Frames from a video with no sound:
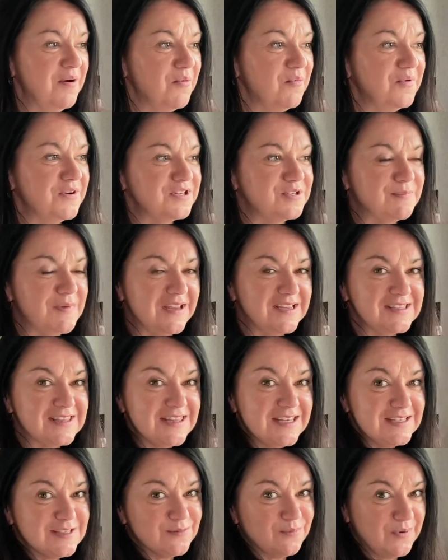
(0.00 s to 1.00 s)
which makes
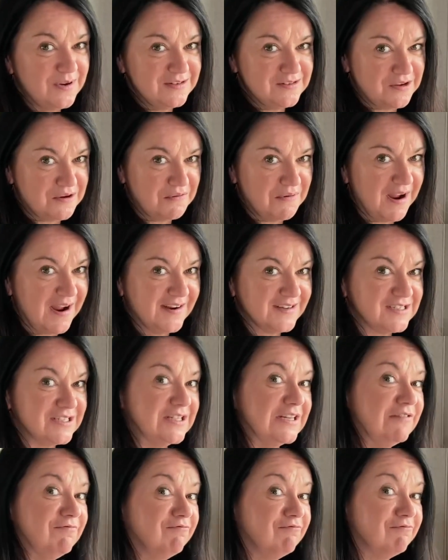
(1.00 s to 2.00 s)
this window
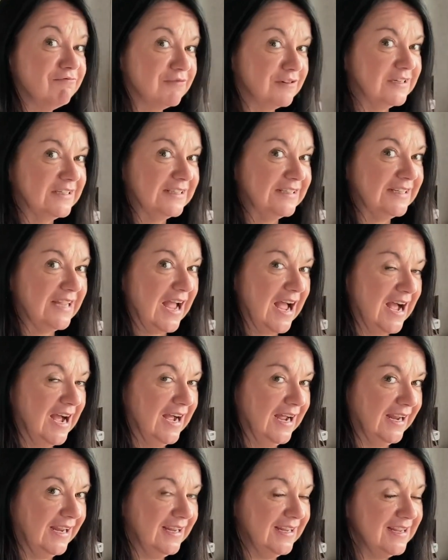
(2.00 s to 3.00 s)
actually really
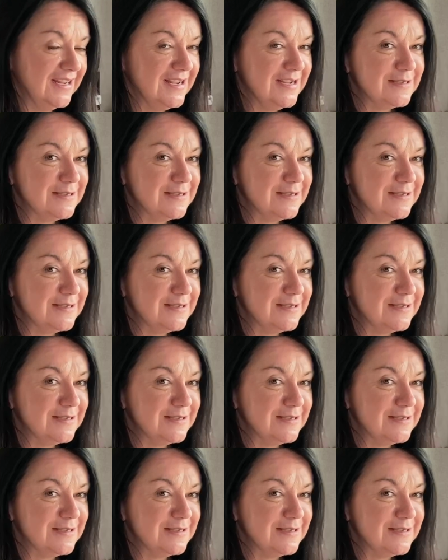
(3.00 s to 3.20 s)
high.